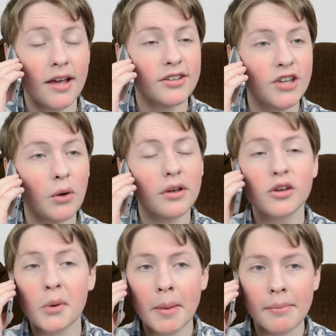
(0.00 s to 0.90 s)
So,
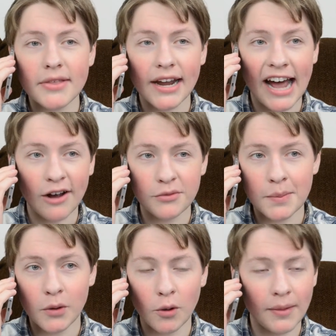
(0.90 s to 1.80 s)
you remember that house we
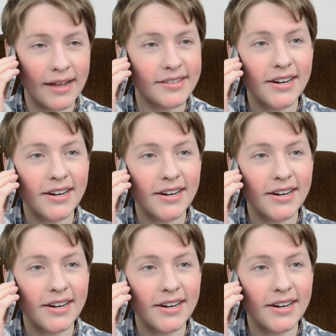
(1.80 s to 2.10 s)
blew up last